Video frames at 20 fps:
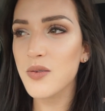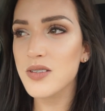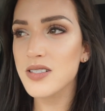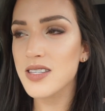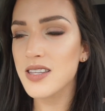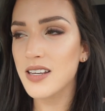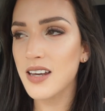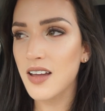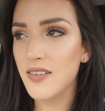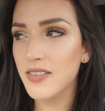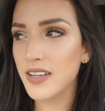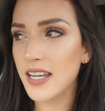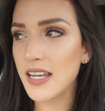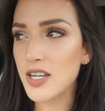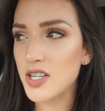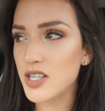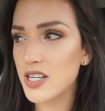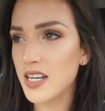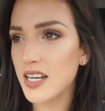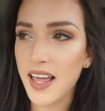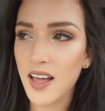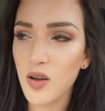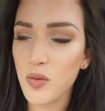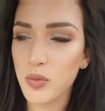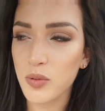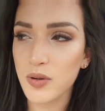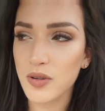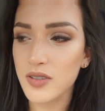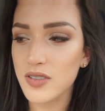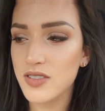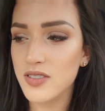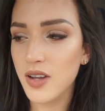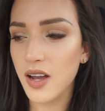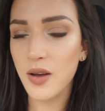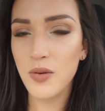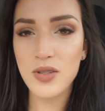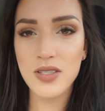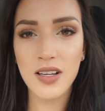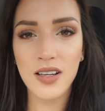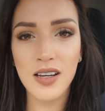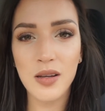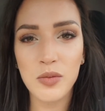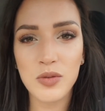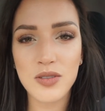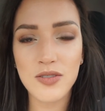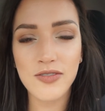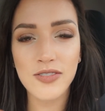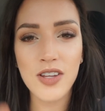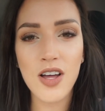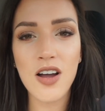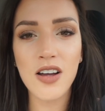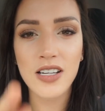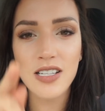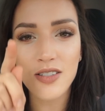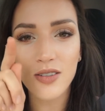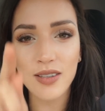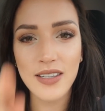was the navigation helper, so I was unable to vlog until